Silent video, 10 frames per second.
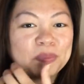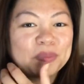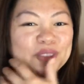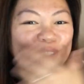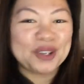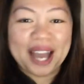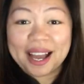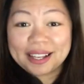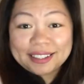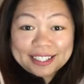So yeah,
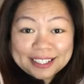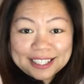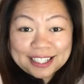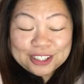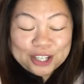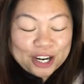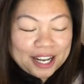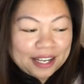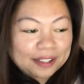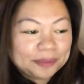let's get
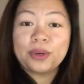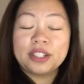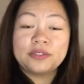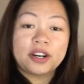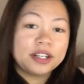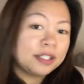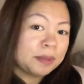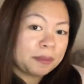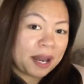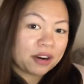started. As far as
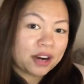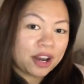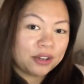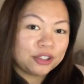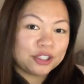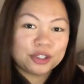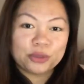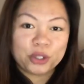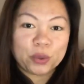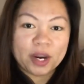my background, just
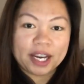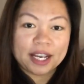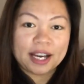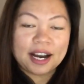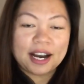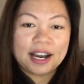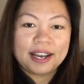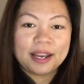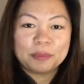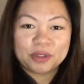real quick, I
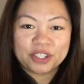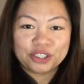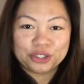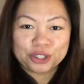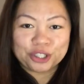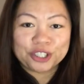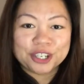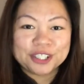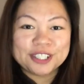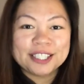am a registered
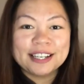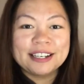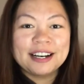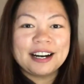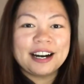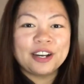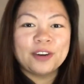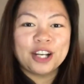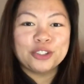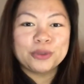nurse. I
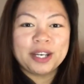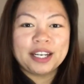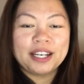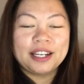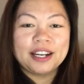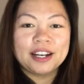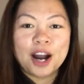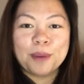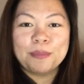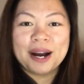graduated and
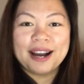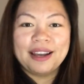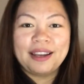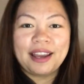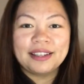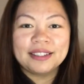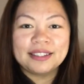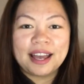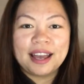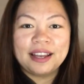got my
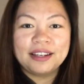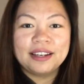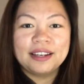ASN